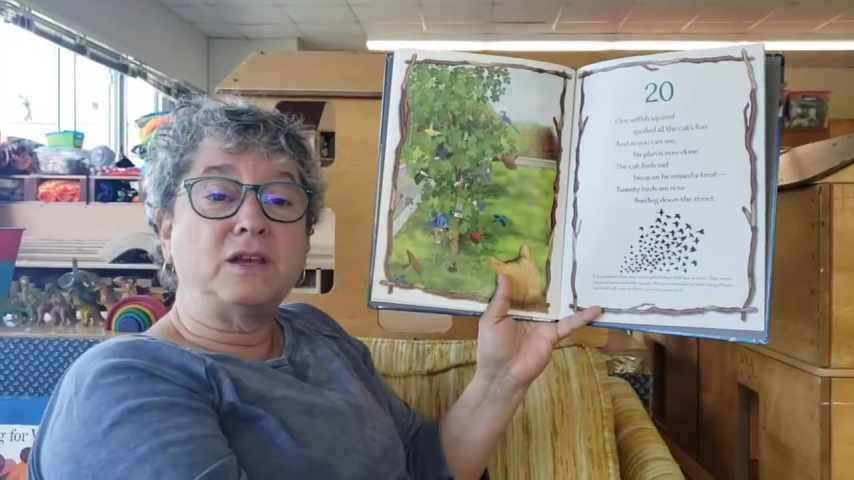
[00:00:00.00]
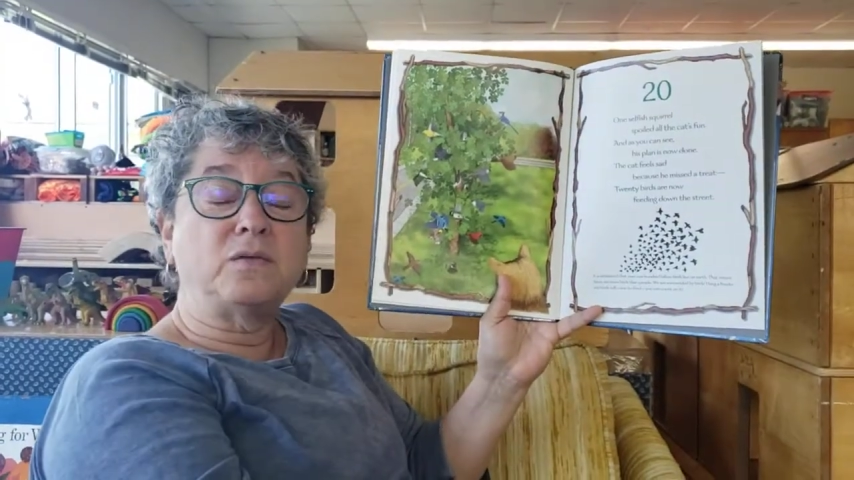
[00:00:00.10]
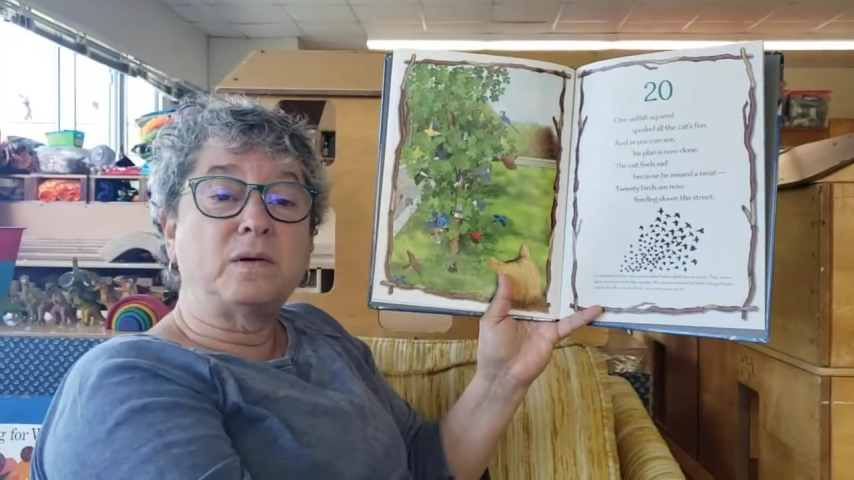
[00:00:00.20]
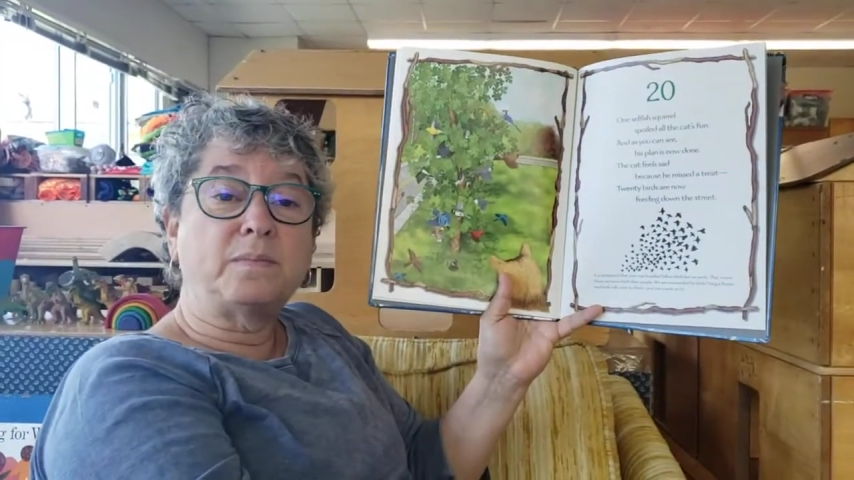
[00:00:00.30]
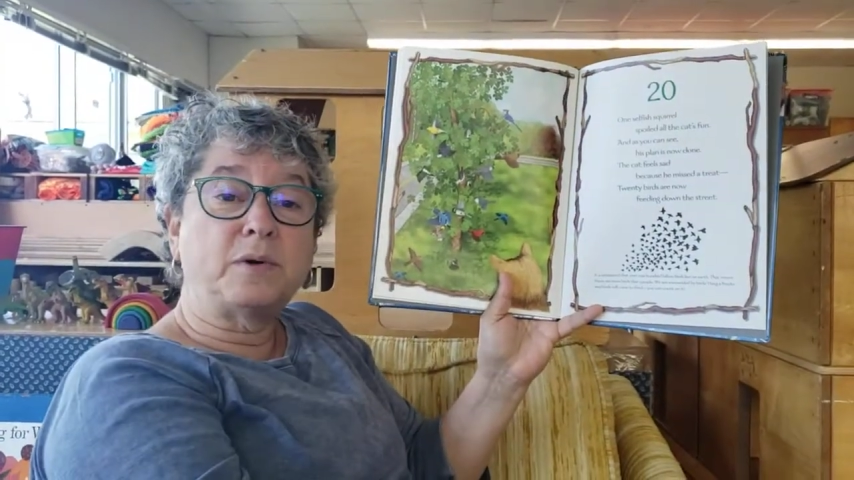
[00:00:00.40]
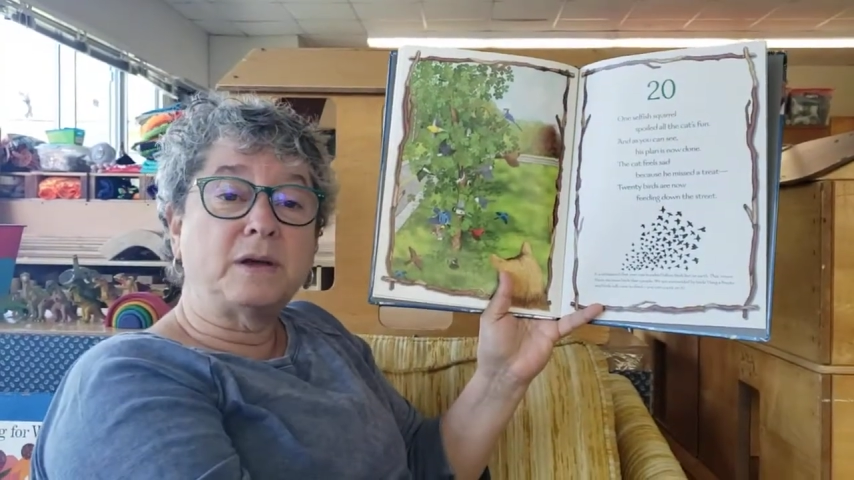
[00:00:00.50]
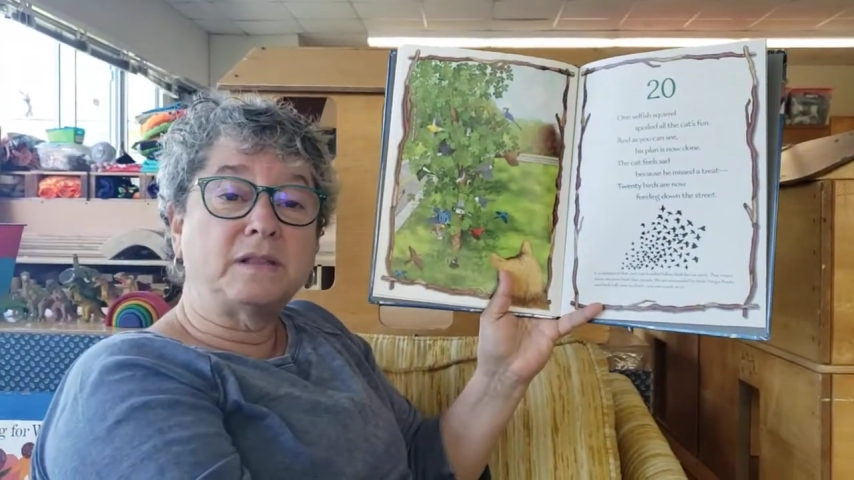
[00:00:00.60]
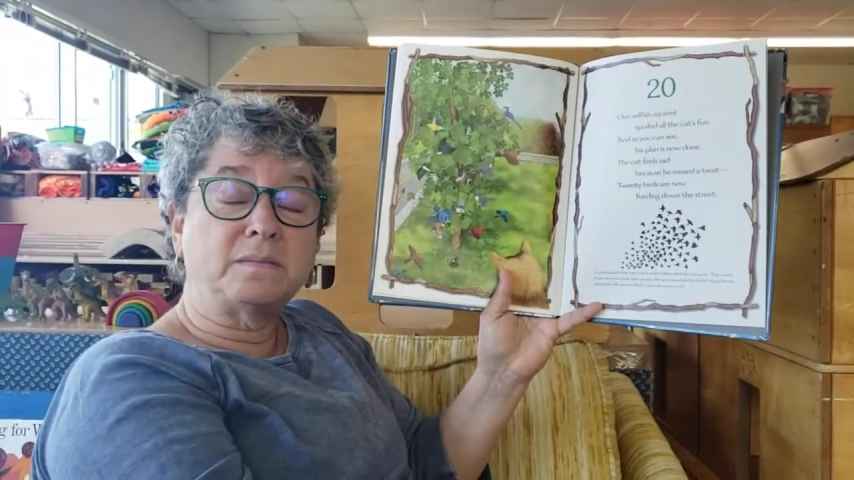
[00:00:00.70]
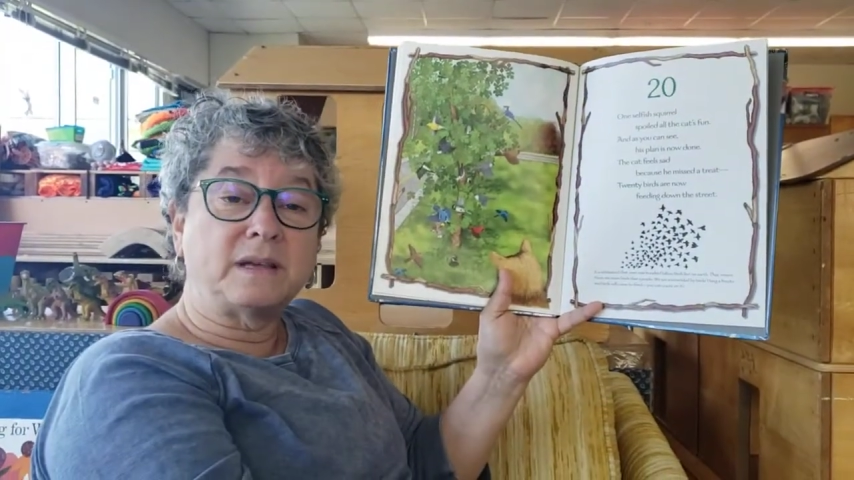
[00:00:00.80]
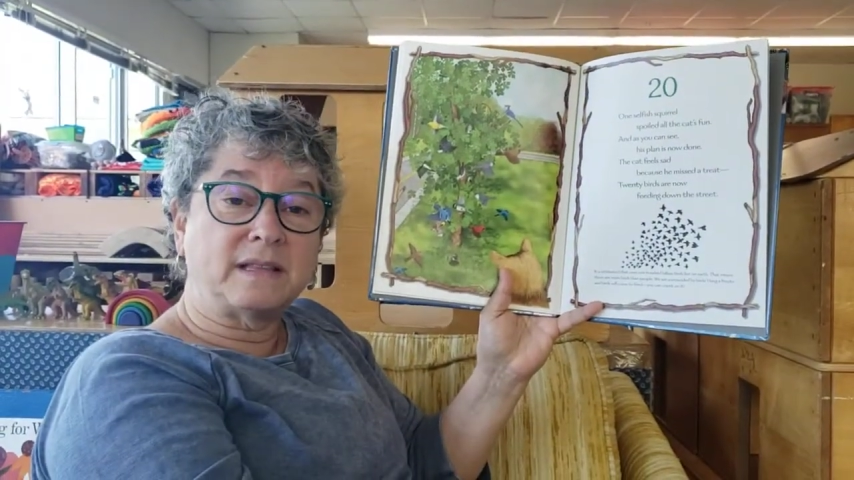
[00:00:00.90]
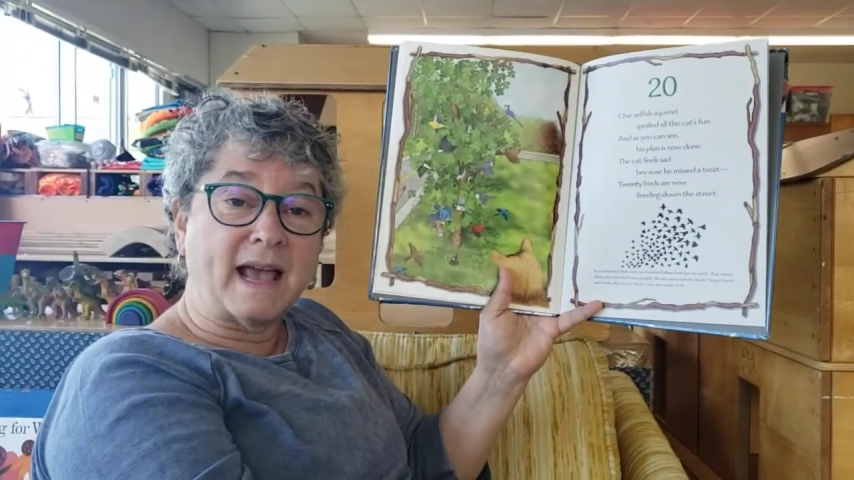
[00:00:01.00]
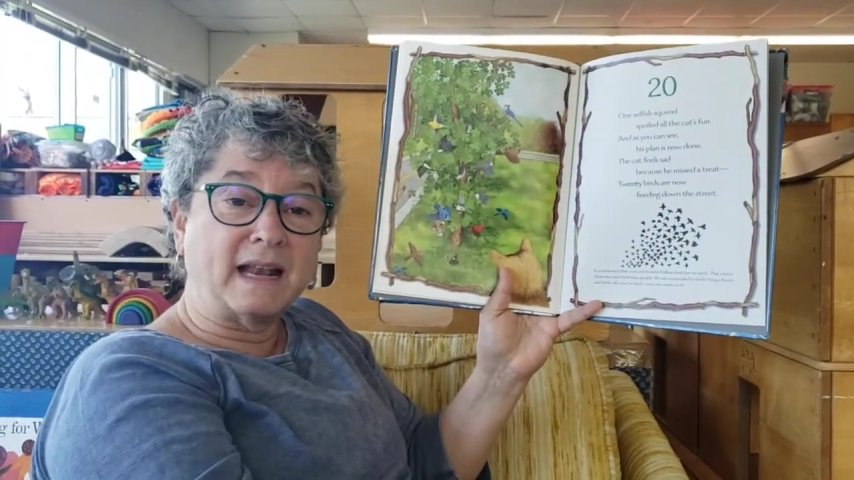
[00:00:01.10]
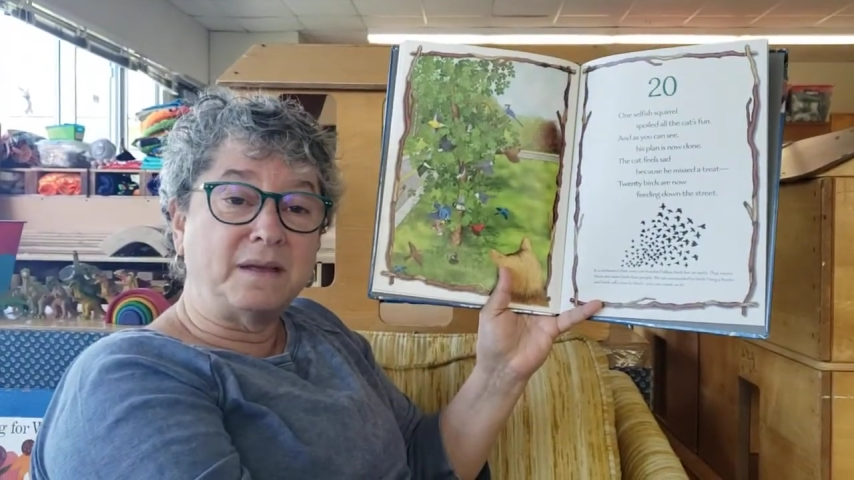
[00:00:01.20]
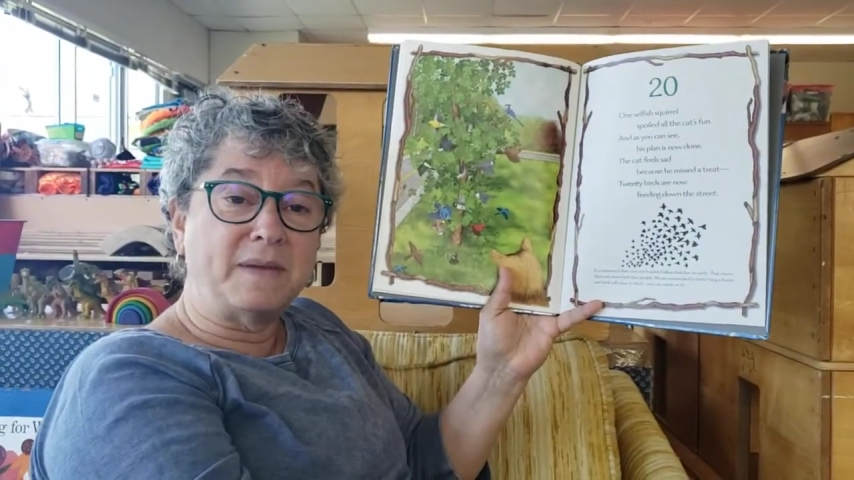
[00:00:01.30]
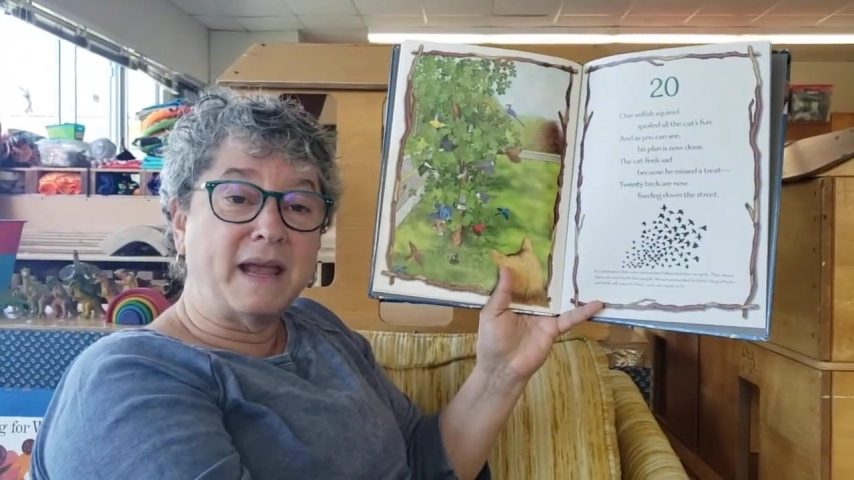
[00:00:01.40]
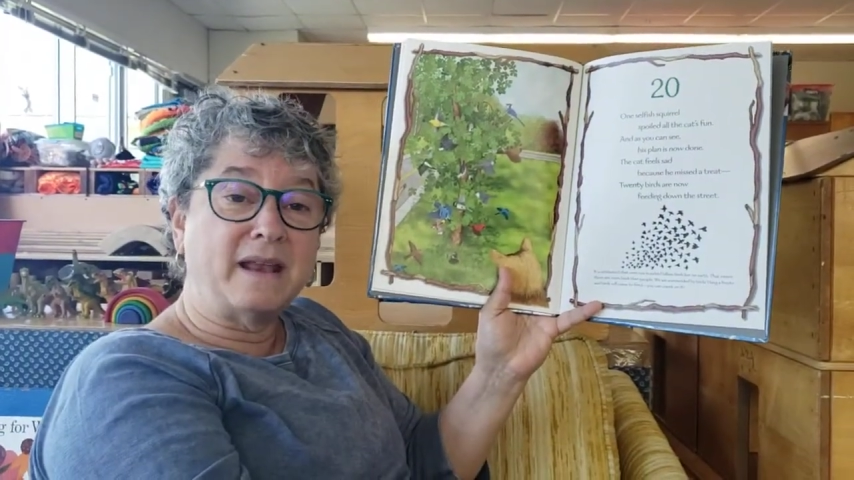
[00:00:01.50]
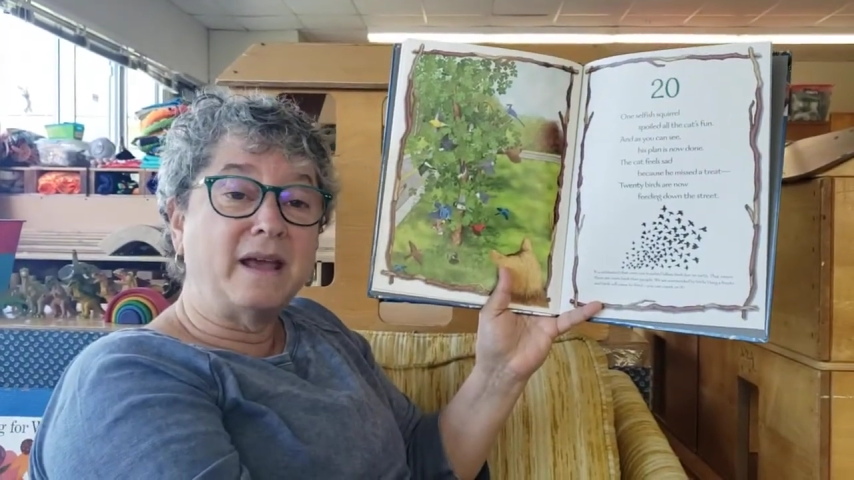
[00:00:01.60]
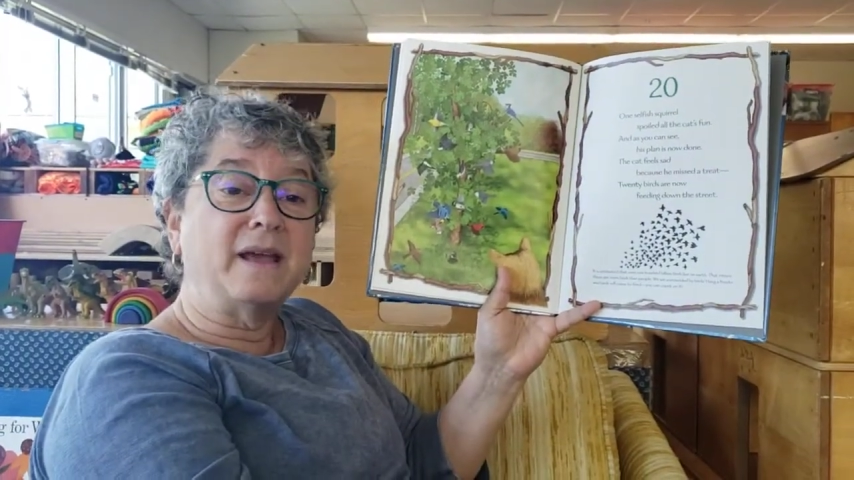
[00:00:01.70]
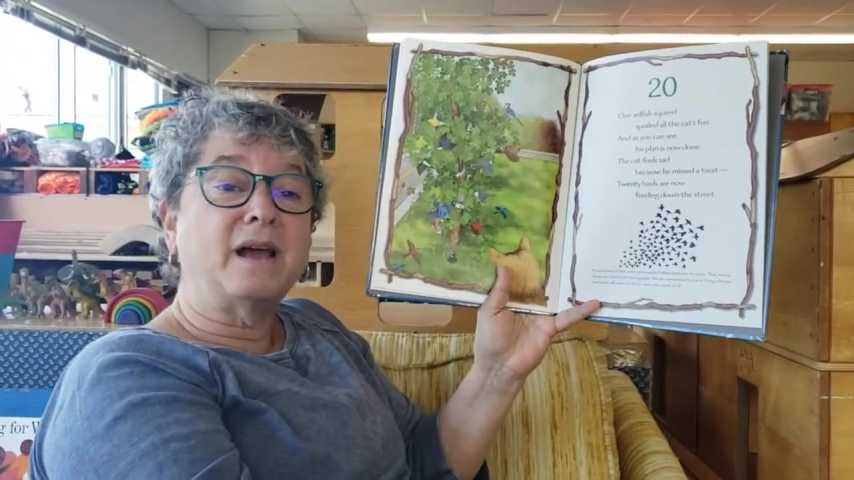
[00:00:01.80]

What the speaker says: you a book that Miss Allie made